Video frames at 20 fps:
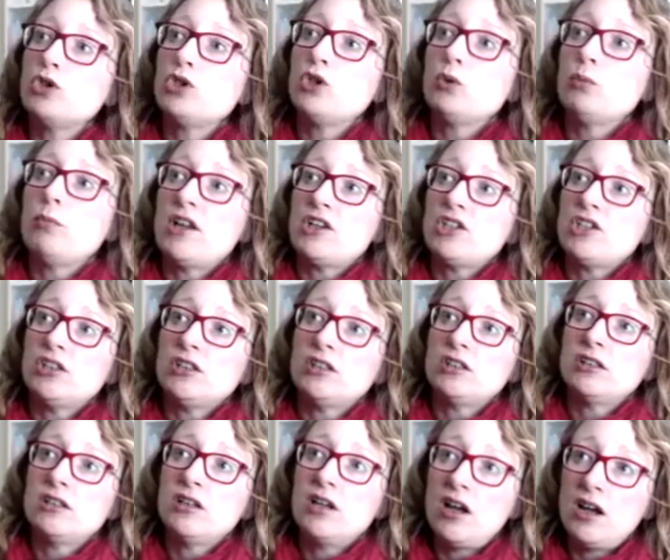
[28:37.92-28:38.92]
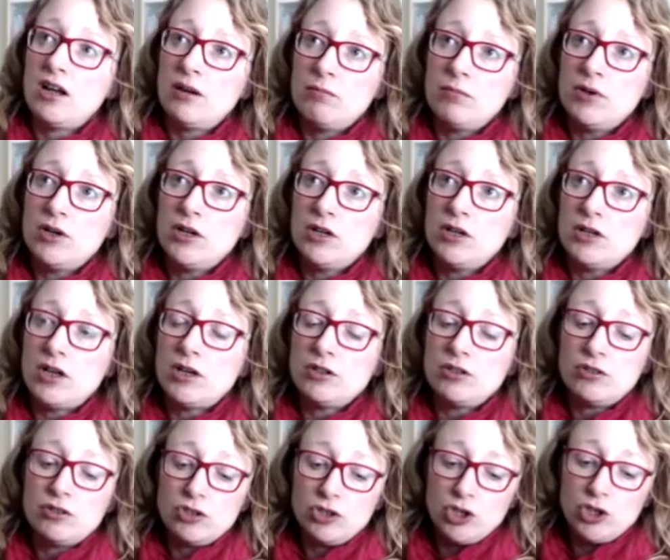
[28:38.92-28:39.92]
imagine um, a, a
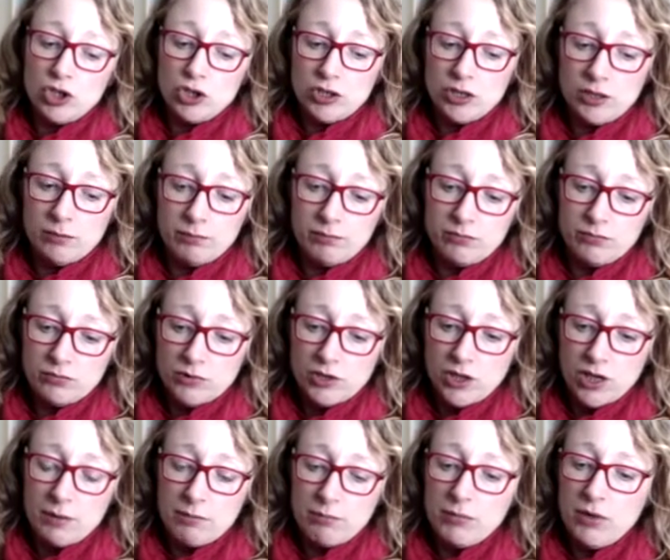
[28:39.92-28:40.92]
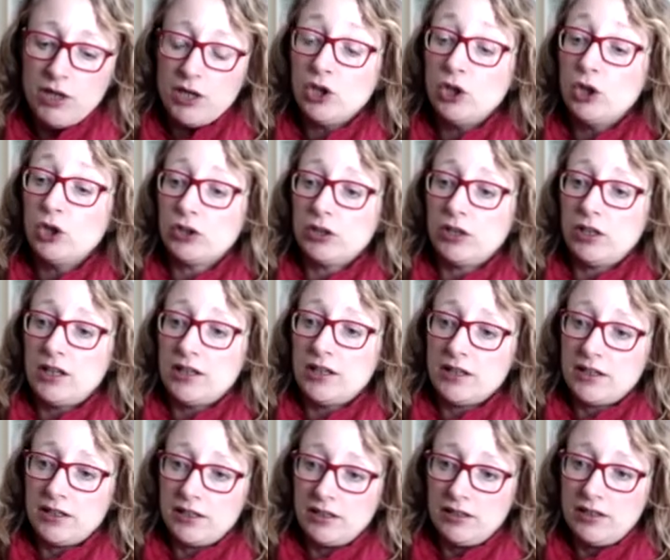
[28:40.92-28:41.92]
tutor time might look
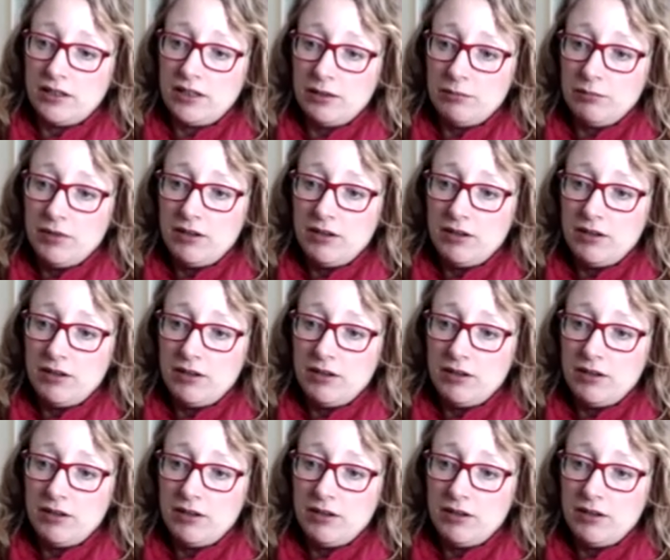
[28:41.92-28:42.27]
like um,